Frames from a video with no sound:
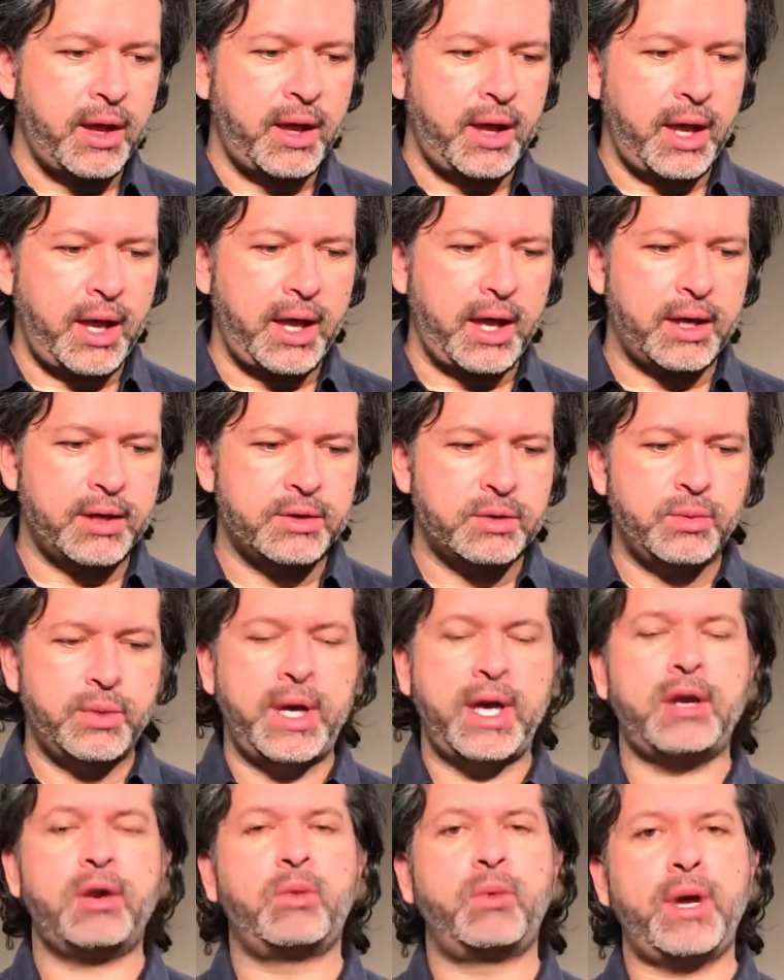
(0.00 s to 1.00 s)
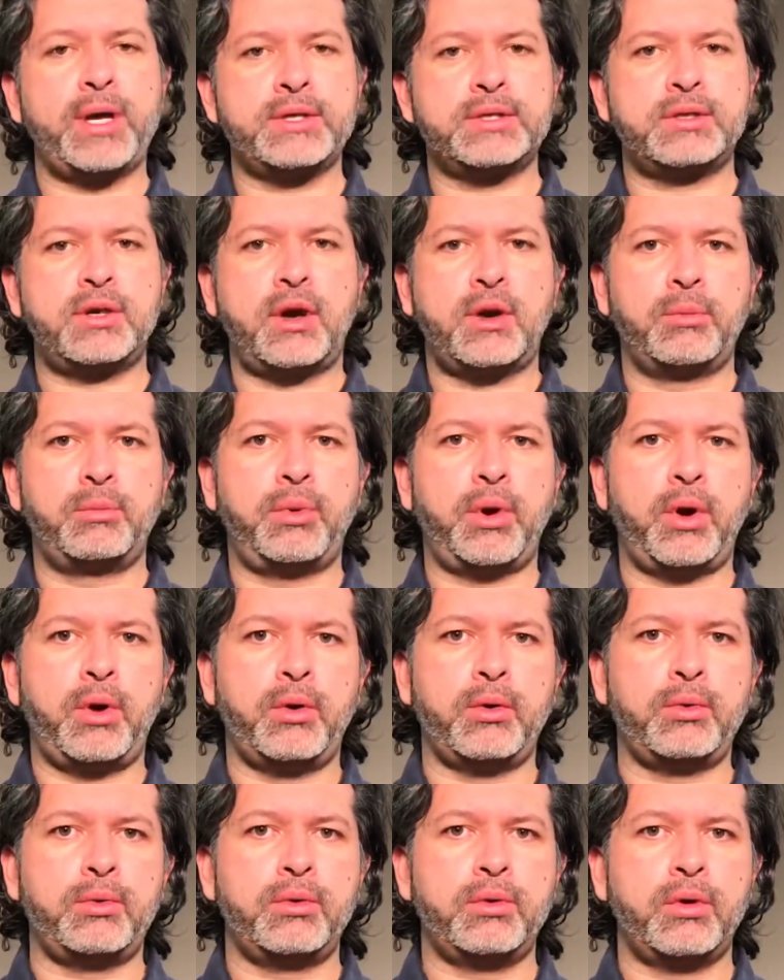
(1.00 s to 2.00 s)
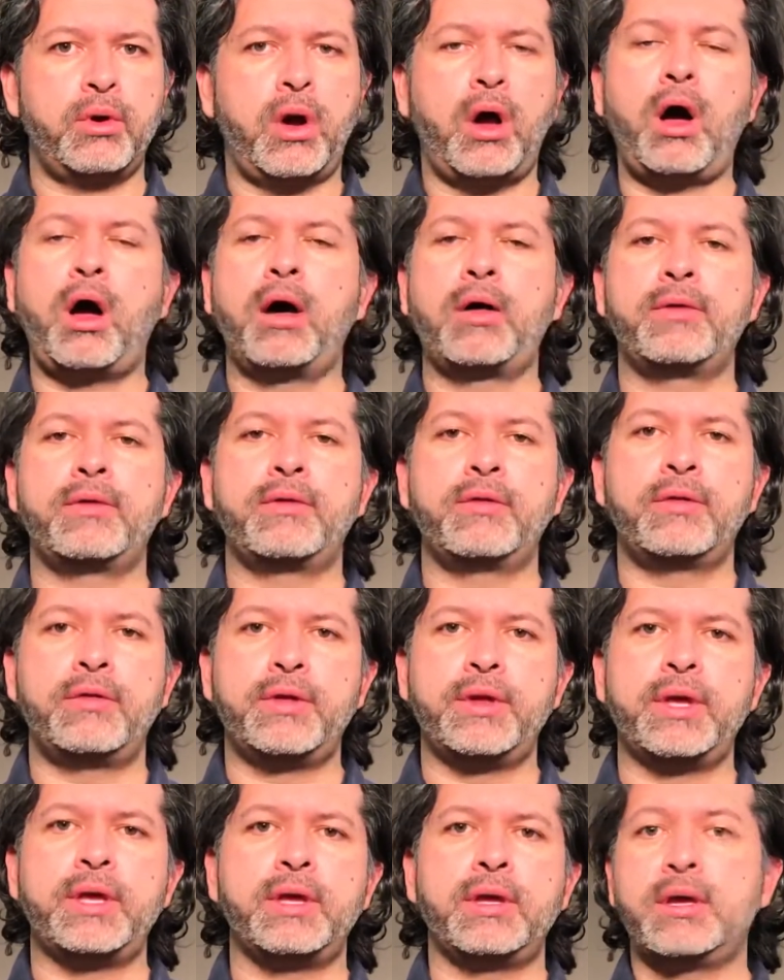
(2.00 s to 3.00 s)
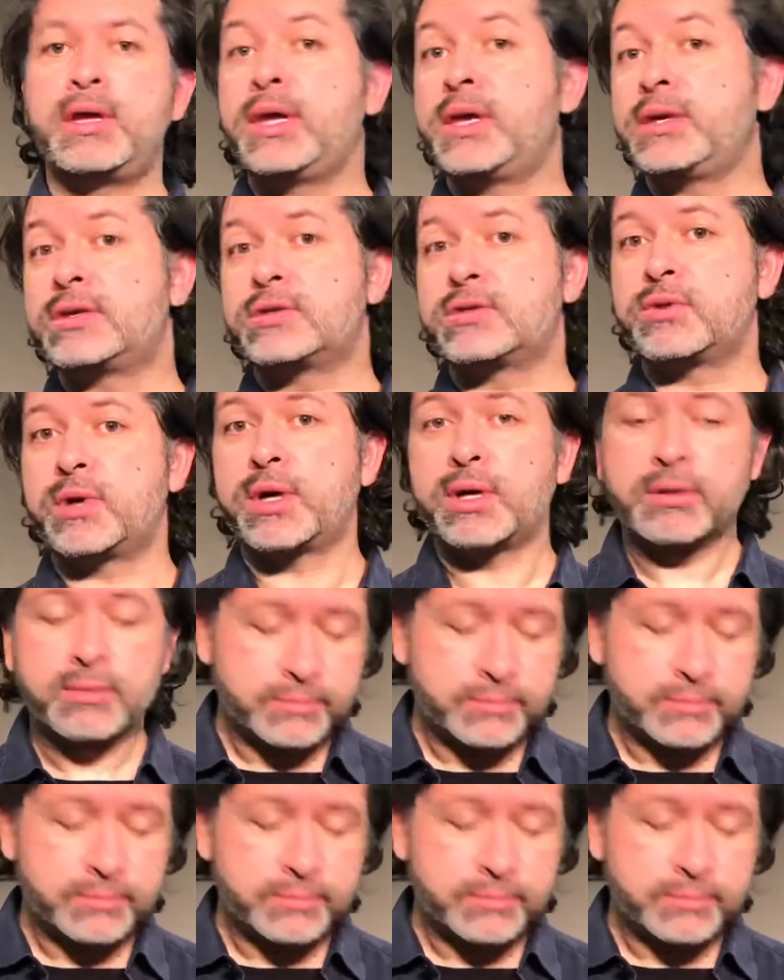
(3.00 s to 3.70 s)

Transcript: And we had to rest our bow on the E string.